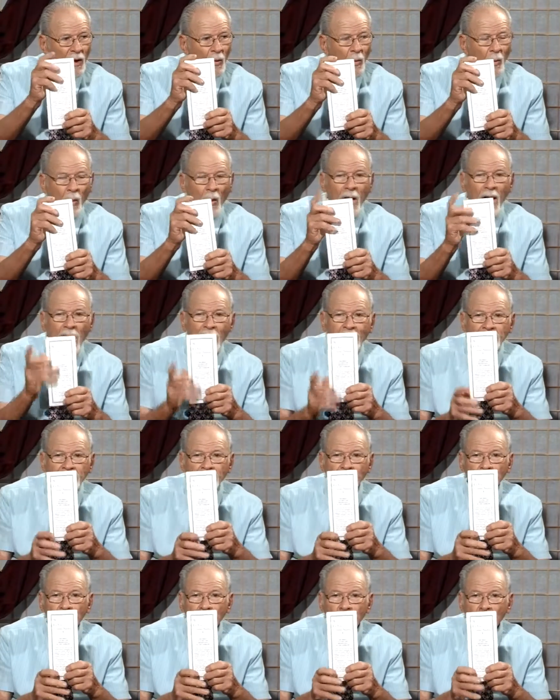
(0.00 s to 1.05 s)
Why
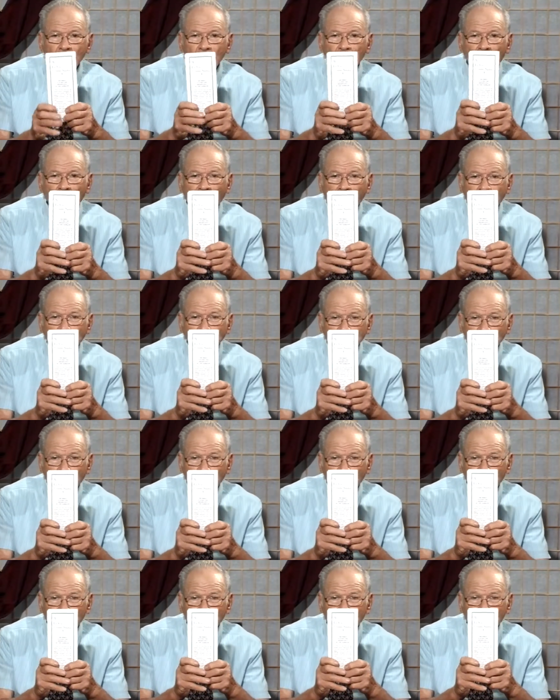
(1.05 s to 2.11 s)
Do You
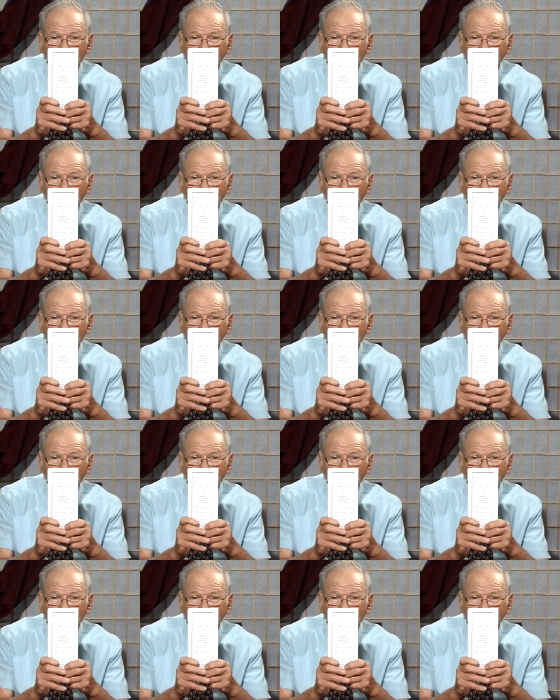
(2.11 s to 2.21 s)
Observe